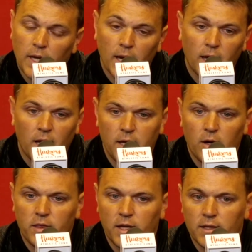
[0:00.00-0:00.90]
Yeah, you
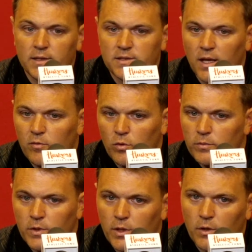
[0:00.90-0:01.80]
know, I think at this level,
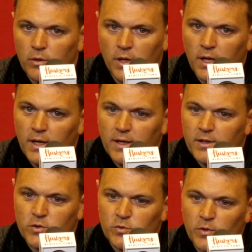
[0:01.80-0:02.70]
you know,
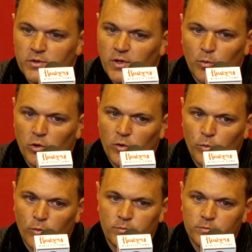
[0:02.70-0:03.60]
there's
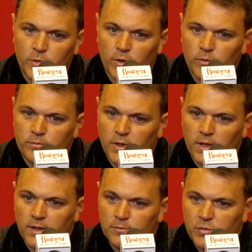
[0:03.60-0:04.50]
unbelievable, you know,
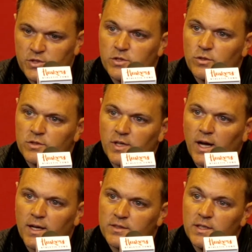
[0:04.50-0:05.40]
positional
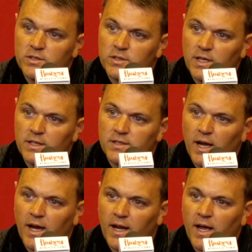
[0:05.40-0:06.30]
size each
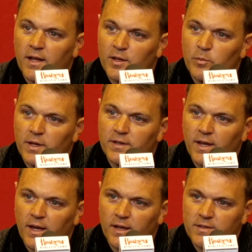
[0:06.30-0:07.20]
night out in the Big
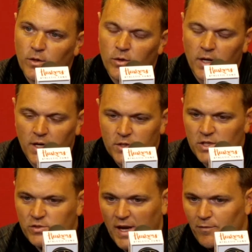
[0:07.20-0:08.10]
Ten. And so
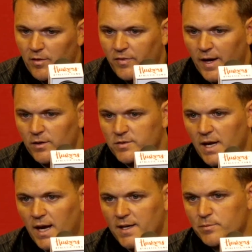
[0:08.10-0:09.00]
just having to find those
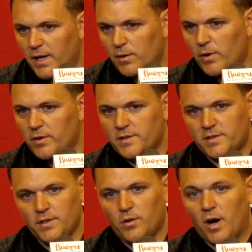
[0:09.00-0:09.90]
guys, man, whether
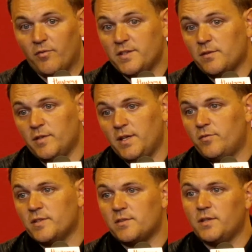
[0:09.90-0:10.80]
it's, you know, offensively,
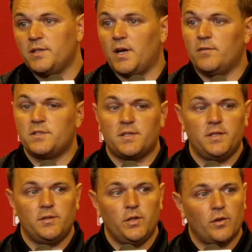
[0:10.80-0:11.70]
defensively,
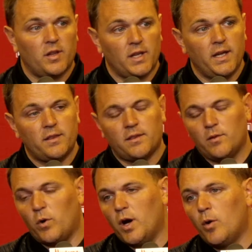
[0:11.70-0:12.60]
obviously, you know, the
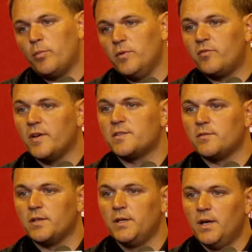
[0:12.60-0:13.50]
length will help
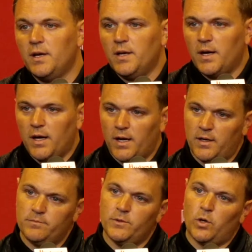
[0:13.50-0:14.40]
defensively,
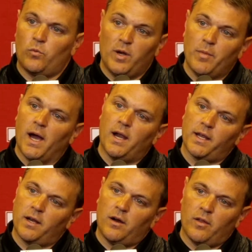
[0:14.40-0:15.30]
you know,
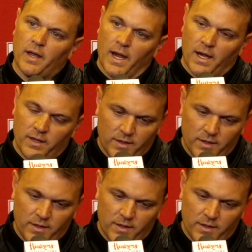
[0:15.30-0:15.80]
rebounding and all that.